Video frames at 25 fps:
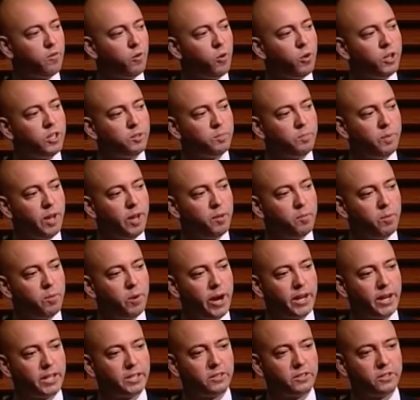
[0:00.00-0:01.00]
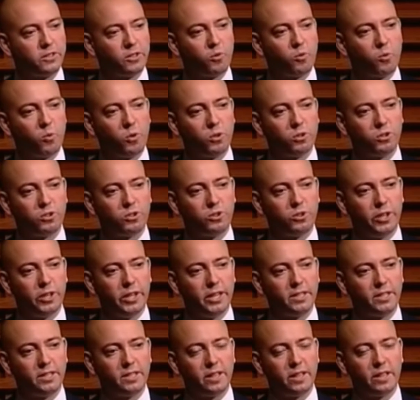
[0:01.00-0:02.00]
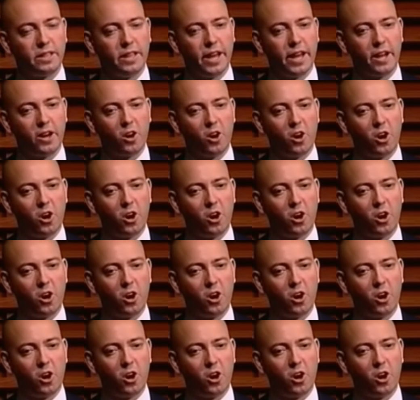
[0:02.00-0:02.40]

have always been practices on Wall Street that